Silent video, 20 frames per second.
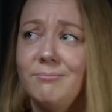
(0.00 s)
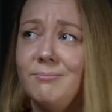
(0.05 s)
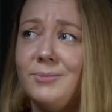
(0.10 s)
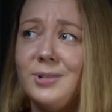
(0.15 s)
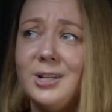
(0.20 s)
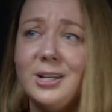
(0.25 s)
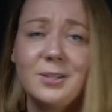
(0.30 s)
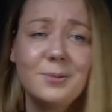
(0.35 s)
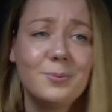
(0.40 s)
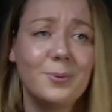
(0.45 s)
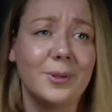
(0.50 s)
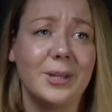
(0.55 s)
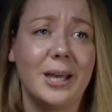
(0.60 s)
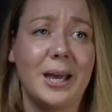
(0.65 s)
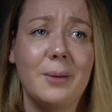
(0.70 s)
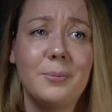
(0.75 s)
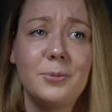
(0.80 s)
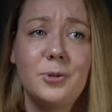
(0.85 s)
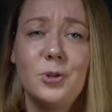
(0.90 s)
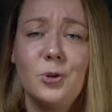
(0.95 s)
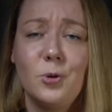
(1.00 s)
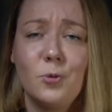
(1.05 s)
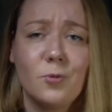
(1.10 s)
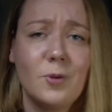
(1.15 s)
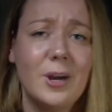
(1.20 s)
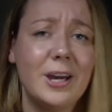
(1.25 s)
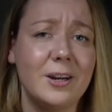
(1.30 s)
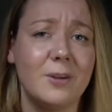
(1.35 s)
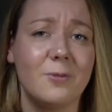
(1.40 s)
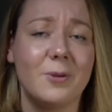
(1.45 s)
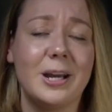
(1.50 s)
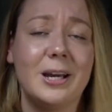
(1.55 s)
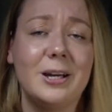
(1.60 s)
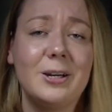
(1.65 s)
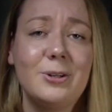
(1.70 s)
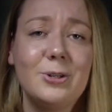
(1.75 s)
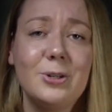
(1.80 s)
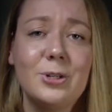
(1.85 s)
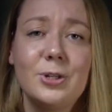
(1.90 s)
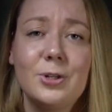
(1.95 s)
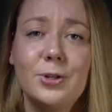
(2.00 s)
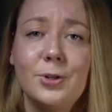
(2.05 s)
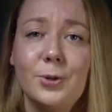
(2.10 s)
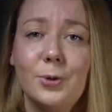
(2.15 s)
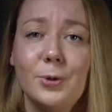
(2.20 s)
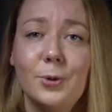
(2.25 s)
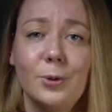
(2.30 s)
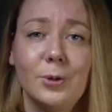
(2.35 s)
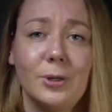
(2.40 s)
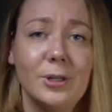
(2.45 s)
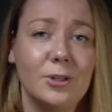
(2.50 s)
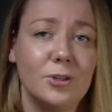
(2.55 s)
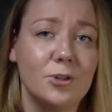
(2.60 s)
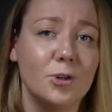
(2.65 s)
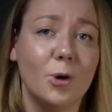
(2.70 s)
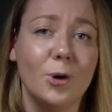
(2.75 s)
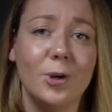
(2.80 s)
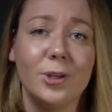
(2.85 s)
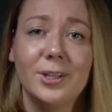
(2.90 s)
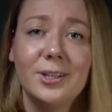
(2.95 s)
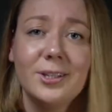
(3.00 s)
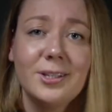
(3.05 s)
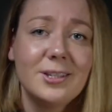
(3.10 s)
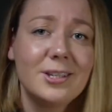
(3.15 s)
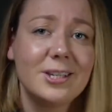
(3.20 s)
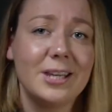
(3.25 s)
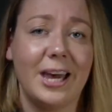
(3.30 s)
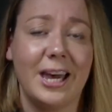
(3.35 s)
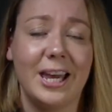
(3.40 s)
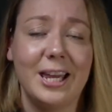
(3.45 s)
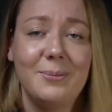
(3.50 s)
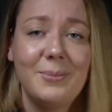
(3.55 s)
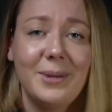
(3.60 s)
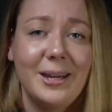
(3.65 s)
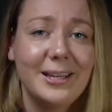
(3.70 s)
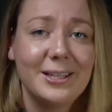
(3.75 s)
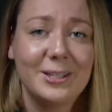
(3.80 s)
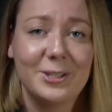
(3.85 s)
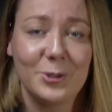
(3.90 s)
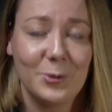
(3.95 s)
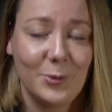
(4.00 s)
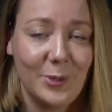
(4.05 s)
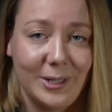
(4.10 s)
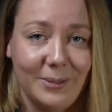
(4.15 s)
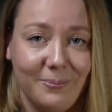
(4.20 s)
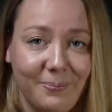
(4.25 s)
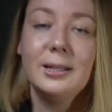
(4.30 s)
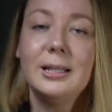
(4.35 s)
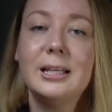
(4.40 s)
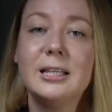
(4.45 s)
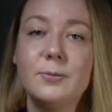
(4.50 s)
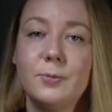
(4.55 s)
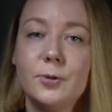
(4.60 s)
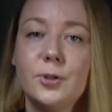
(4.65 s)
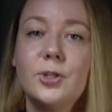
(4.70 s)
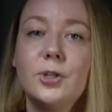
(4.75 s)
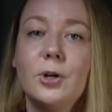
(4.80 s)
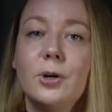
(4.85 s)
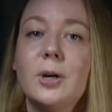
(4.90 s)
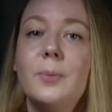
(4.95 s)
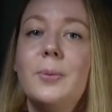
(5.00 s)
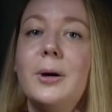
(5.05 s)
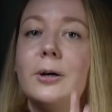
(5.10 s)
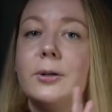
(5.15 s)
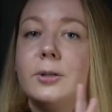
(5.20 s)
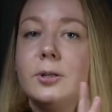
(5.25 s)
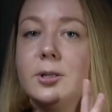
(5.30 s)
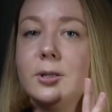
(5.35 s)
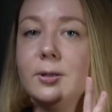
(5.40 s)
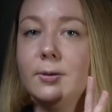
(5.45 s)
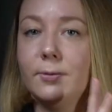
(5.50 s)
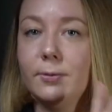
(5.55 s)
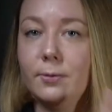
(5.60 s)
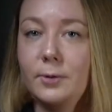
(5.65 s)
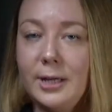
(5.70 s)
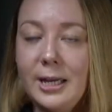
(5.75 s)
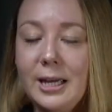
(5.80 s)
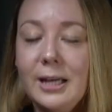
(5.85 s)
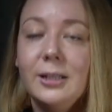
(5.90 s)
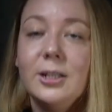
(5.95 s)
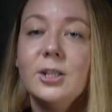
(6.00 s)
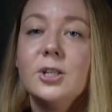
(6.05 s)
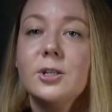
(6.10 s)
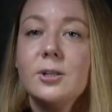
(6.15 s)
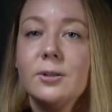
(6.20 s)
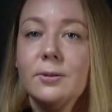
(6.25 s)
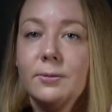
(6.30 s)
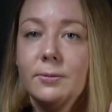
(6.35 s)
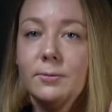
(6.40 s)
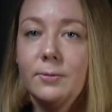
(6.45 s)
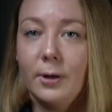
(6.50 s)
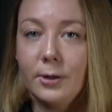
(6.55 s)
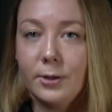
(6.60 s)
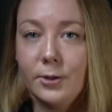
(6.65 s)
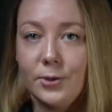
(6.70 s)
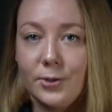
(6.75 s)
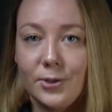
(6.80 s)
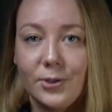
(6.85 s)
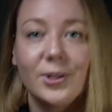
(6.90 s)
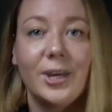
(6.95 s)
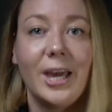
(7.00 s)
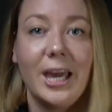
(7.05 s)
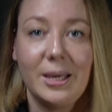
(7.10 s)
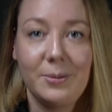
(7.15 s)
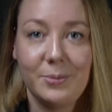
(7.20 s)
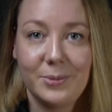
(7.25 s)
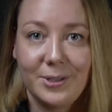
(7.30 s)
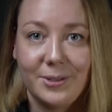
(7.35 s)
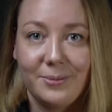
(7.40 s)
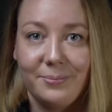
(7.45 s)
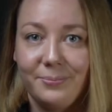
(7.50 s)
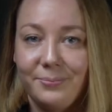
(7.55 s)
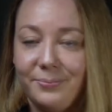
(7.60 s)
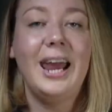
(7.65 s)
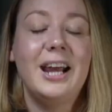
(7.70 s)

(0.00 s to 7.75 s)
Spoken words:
just for them to run around, to enjoy this time, and so on. Let's first talk about English focused games.